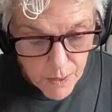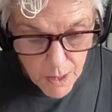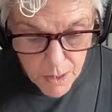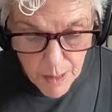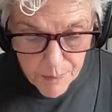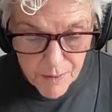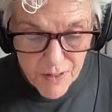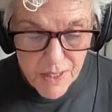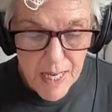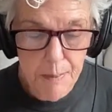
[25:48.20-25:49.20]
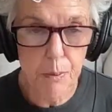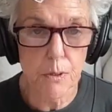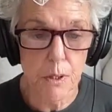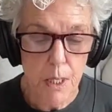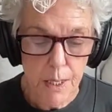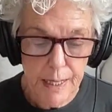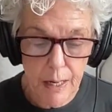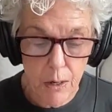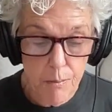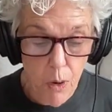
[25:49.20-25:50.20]
A couple of examples.
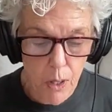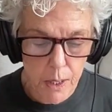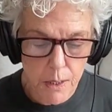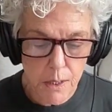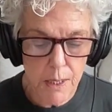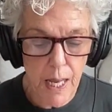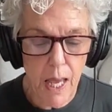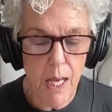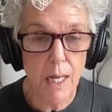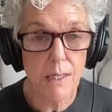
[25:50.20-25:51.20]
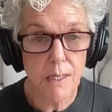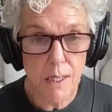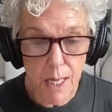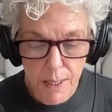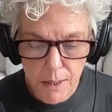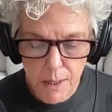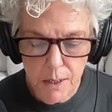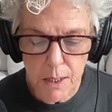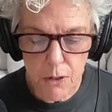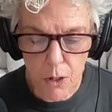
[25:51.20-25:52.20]
Gary Marcus, an AI
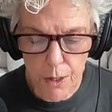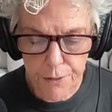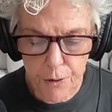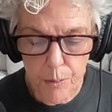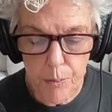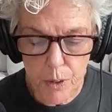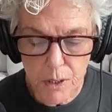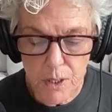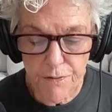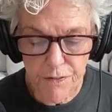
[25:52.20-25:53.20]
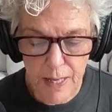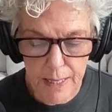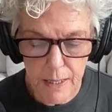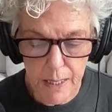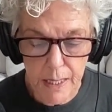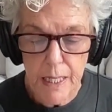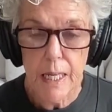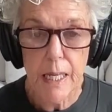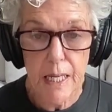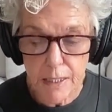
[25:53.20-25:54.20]
scientist and author, puts it flatly,
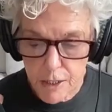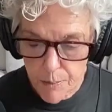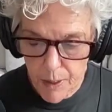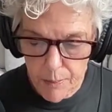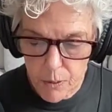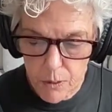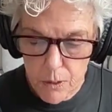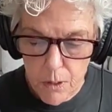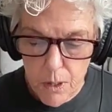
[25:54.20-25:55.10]
it's a bubble.